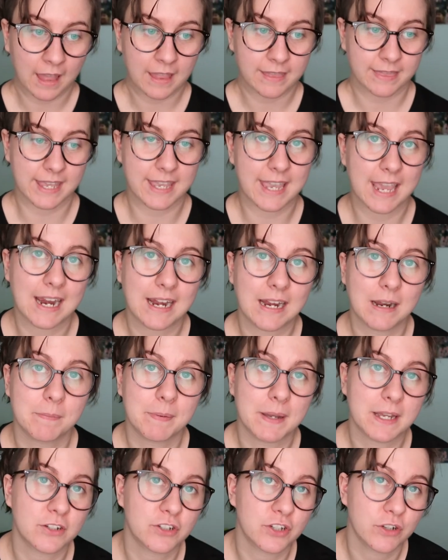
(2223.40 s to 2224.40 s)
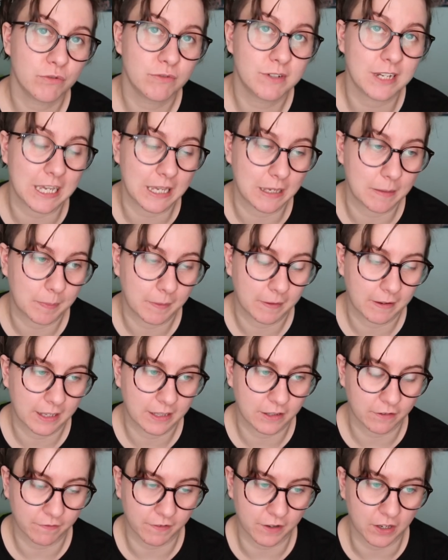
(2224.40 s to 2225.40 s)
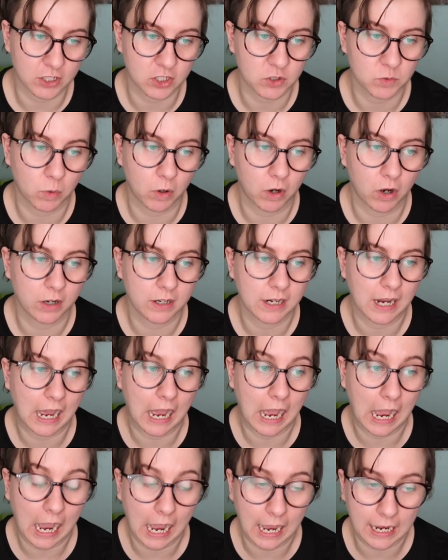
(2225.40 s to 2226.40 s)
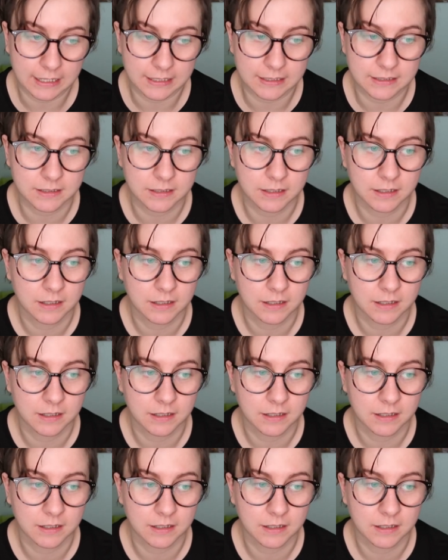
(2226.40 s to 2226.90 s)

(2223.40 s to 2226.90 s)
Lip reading: they get in a bit too deep in the first one, and